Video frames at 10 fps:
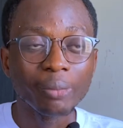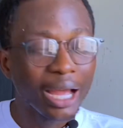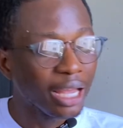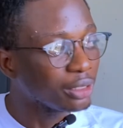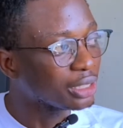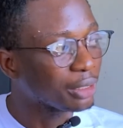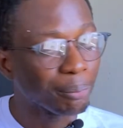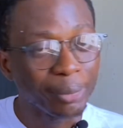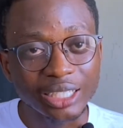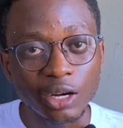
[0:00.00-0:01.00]
my
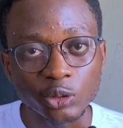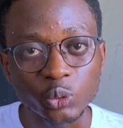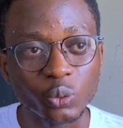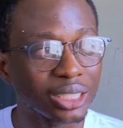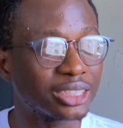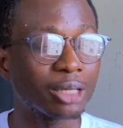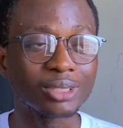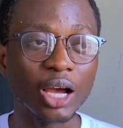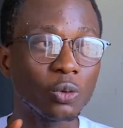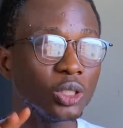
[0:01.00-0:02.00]
medical school exams,
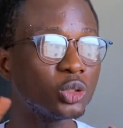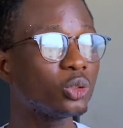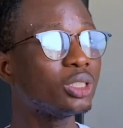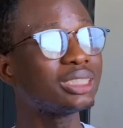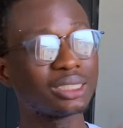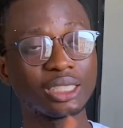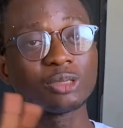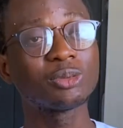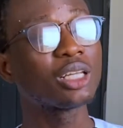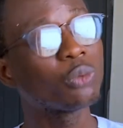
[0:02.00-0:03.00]
I always do this thing,
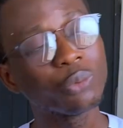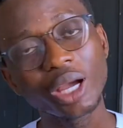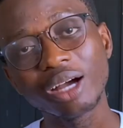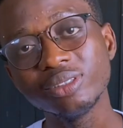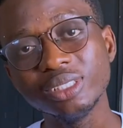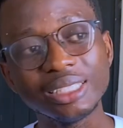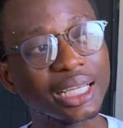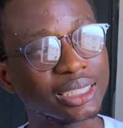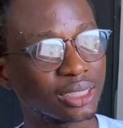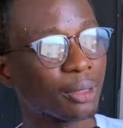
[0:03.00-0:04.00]
especially when we're having
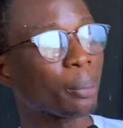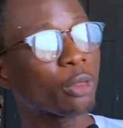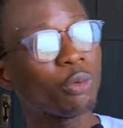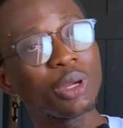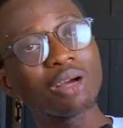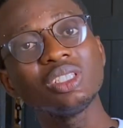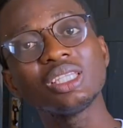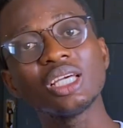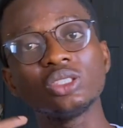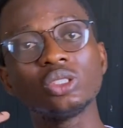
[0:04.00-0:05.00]
tests. When we're having
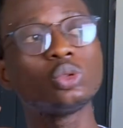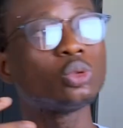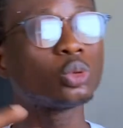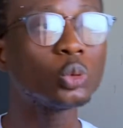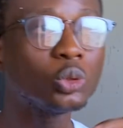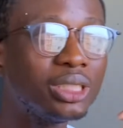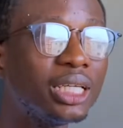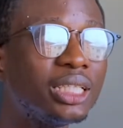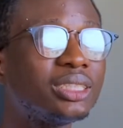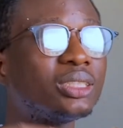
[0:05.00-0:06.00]
tests, 2
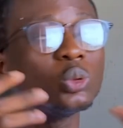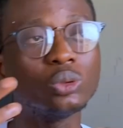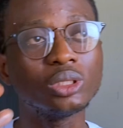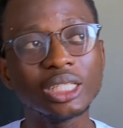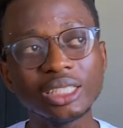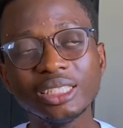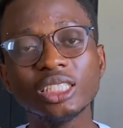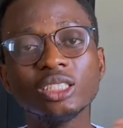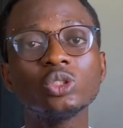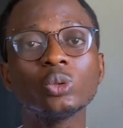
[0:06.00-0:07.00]
days to 3
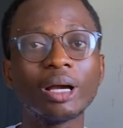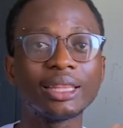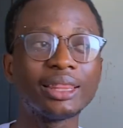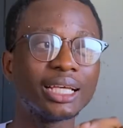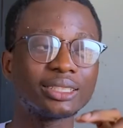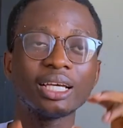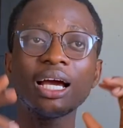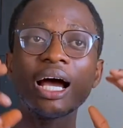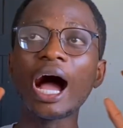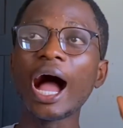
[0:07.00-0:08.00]
days to my test,
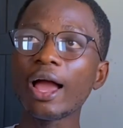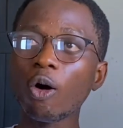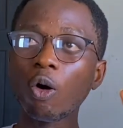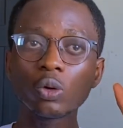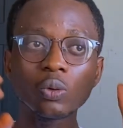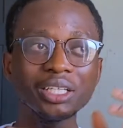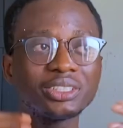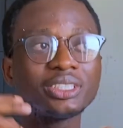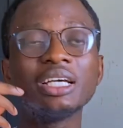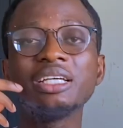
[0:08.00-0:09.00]
I
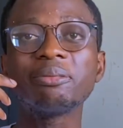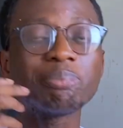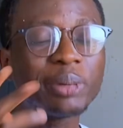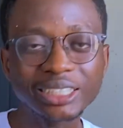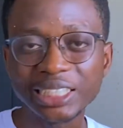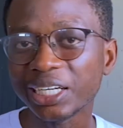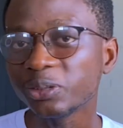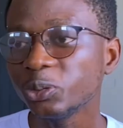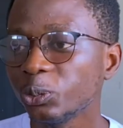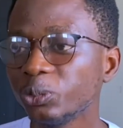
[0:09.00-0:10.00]
always pace
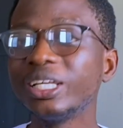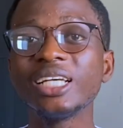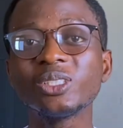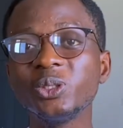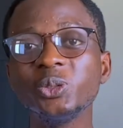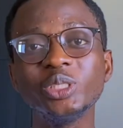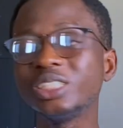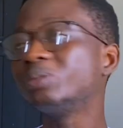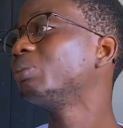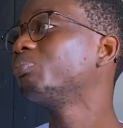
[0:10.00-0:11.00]
around you. That's when you will
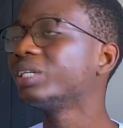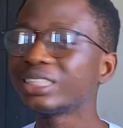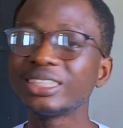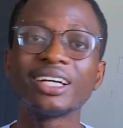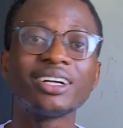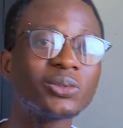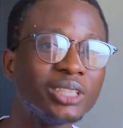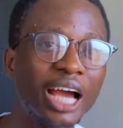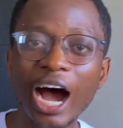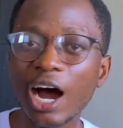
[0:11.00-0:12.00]
see me pacing around
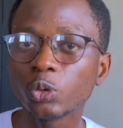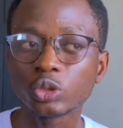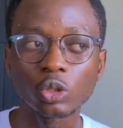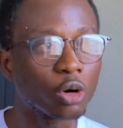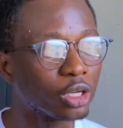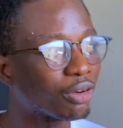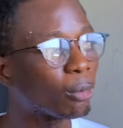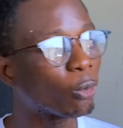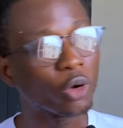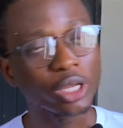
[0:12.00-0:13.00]
the house, or if
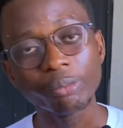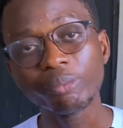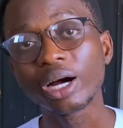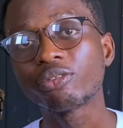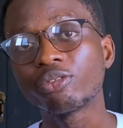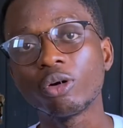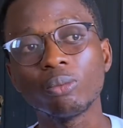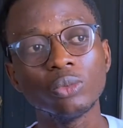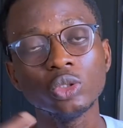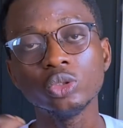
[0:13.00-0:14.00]
I'm walking back
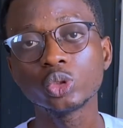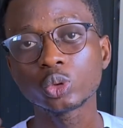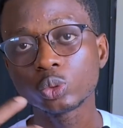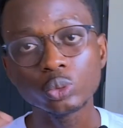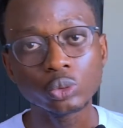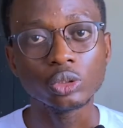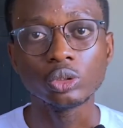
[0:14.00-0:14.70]
from school.